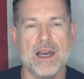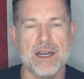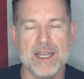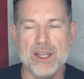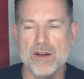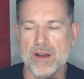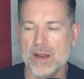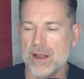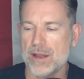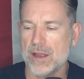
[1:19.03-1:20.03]
Here
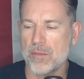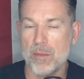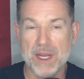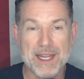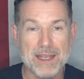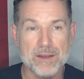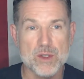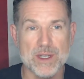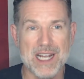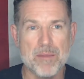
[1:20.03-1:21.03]
on Monday,
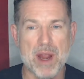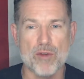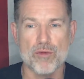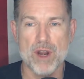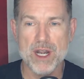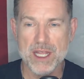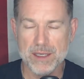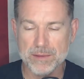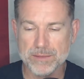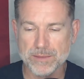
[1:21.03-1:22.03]
so I got my run
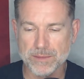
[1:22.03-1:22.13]
in.